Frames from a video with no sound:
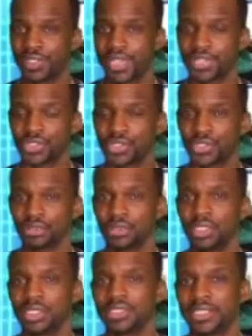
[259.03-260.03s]

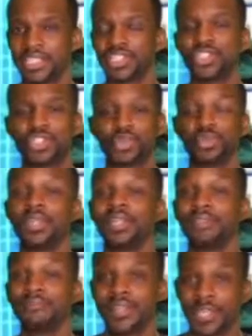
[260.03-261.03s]
certification takes
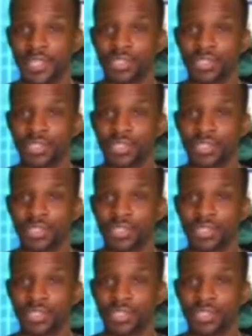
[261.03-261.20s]
you to an